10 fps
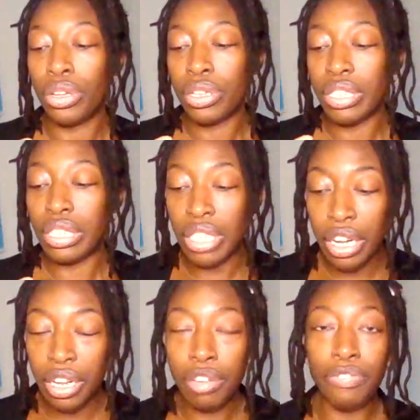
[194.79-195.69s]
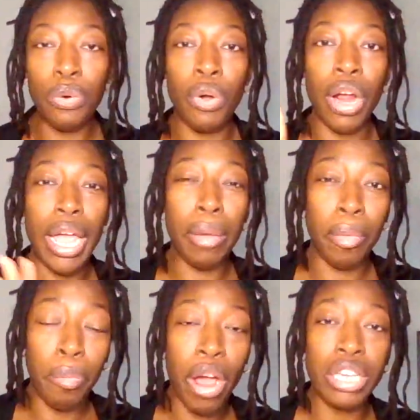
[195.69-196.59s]
setup for
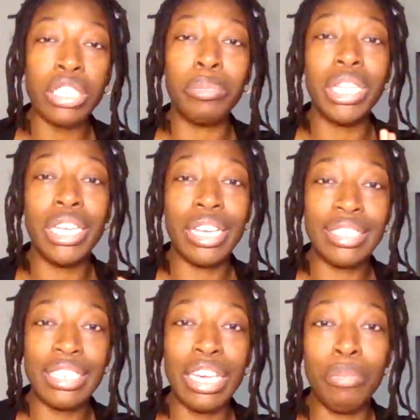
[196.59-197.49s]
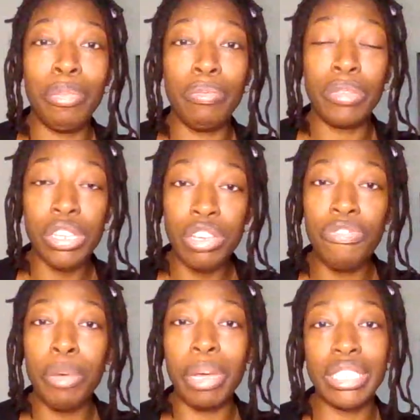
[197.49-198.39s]
approximately a 10
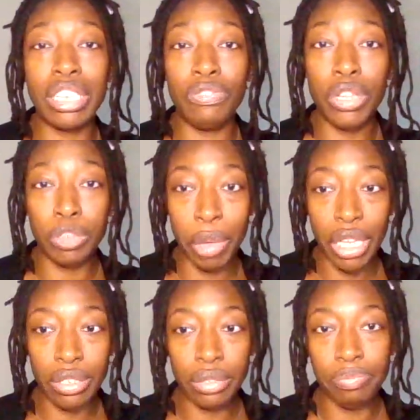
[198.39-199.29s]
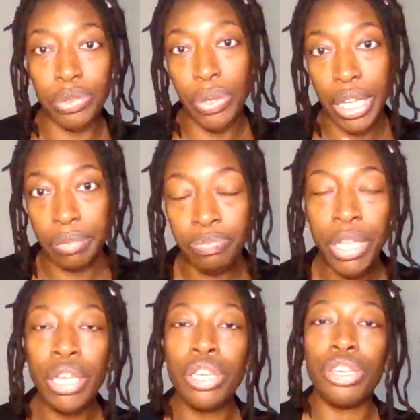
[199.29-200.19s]
foot by 10 foot space. Okay,
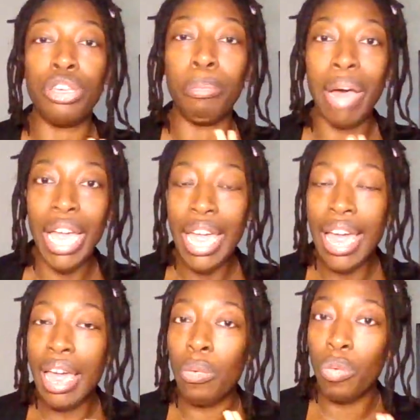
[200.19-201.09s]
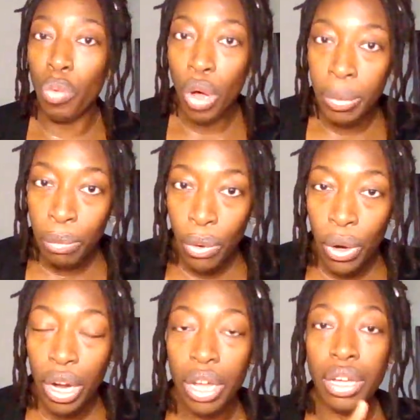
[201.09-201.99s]
you might add one
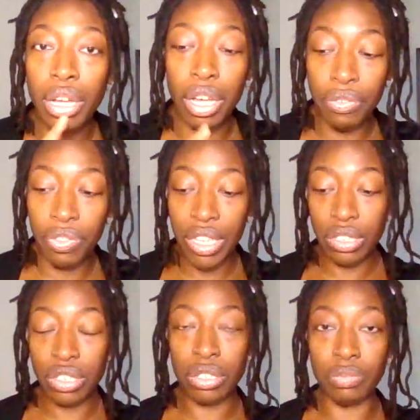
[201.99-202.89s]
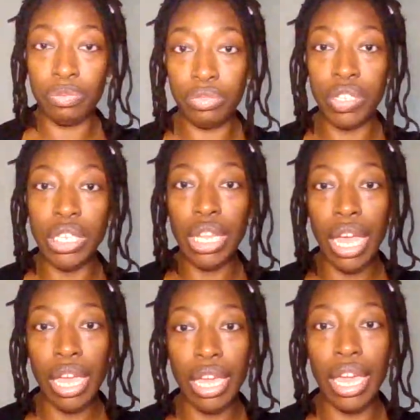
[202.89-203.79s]
more of this tea
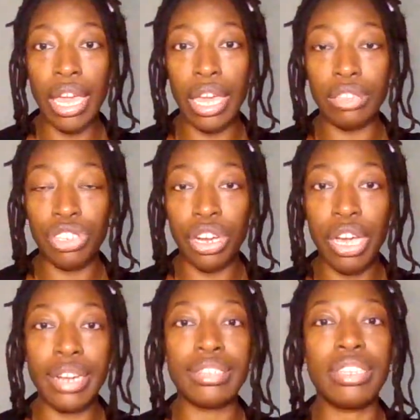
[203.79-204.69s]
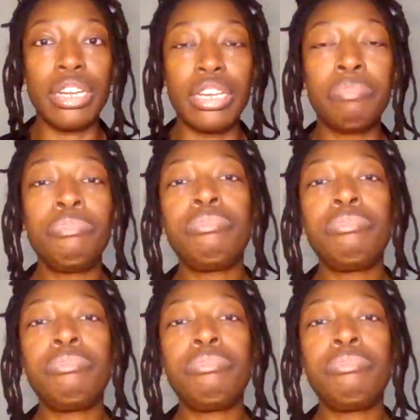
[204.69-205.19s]
light and terracotta setup